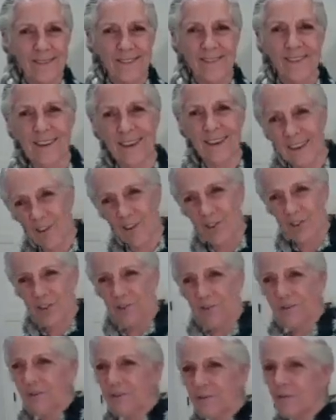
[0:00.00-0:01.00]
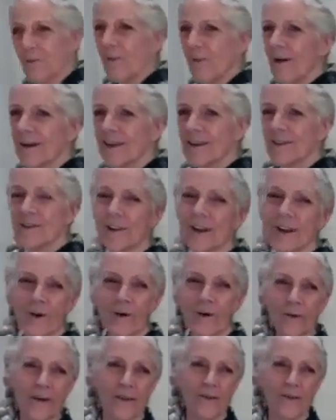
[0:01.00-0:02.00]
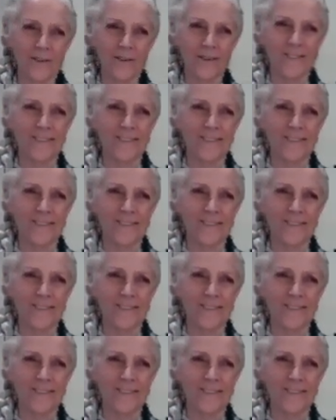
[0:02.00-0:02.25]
that I just wanted to go with.